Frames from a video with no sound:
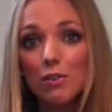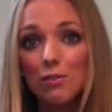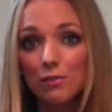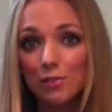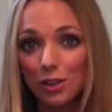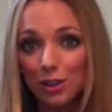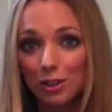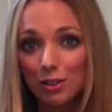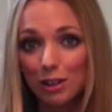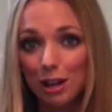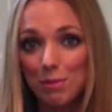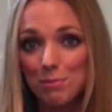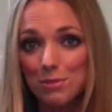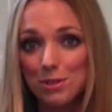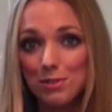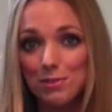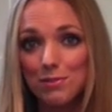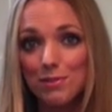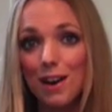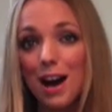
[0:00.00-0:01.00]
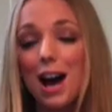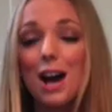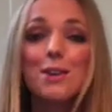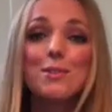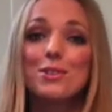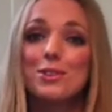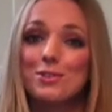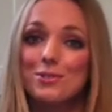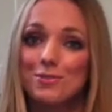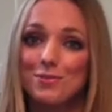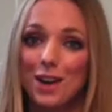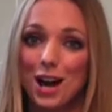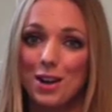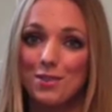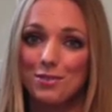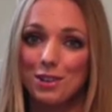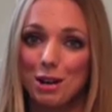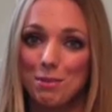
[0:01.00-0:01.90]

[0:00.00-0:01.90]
4 grams of fat and 5